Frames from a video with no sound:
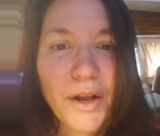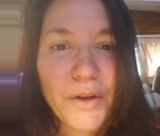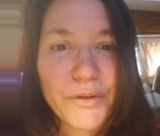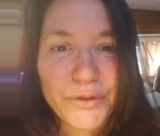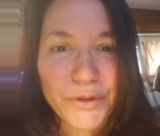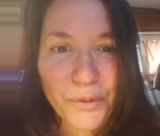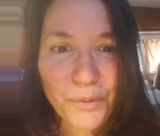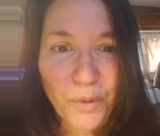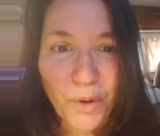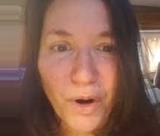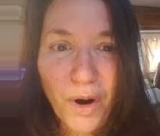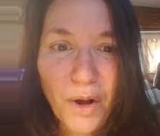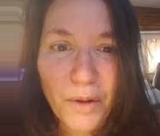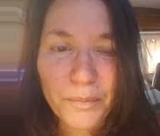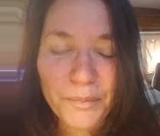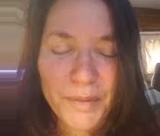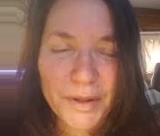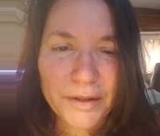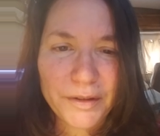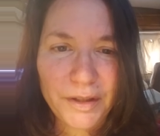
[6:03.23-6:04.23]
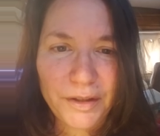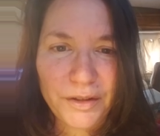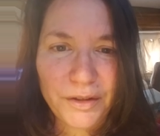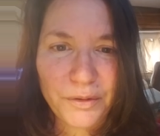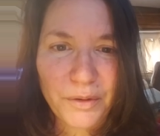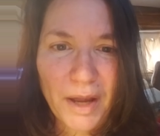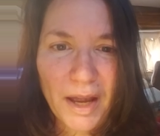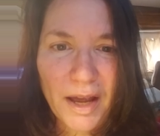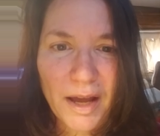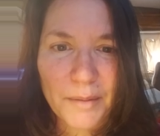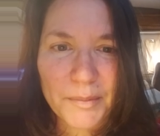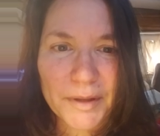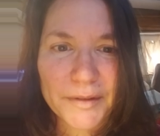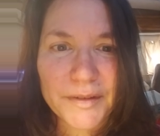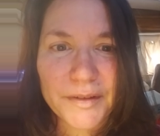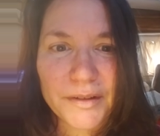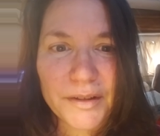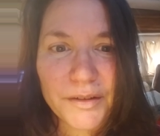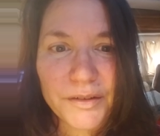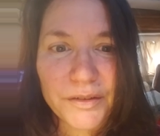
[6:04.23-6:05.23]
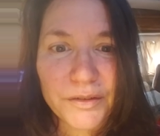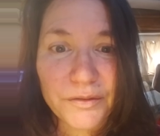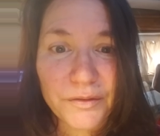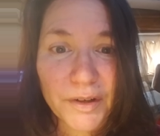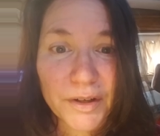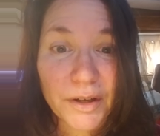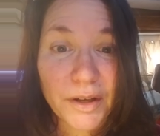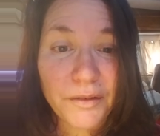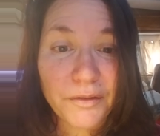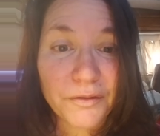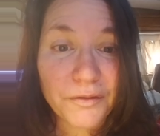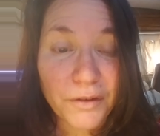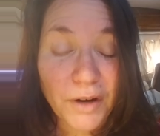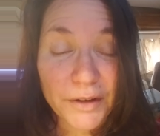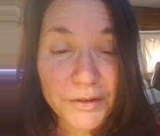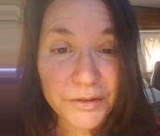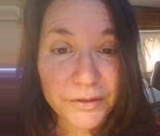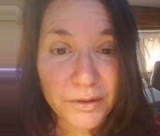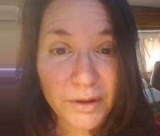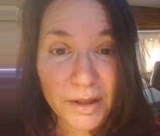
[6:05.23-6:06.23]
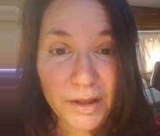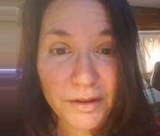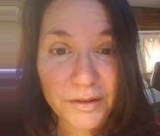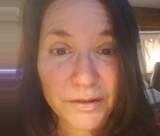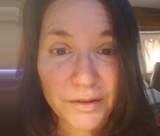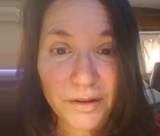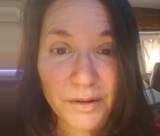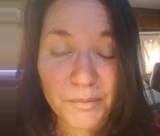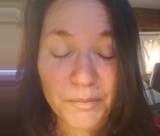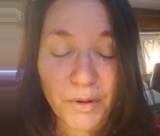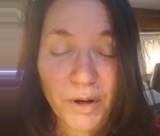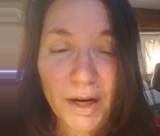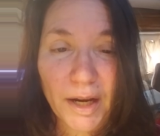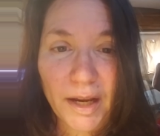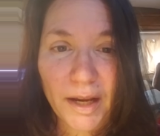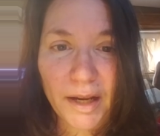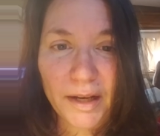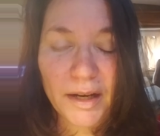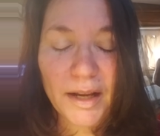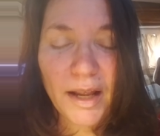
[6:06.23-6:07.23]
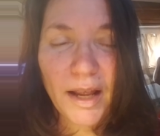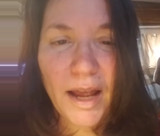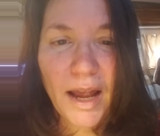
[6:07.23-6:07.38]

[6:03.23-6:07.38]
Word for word: So we're all building new habits, and this is very frustrating to the brain,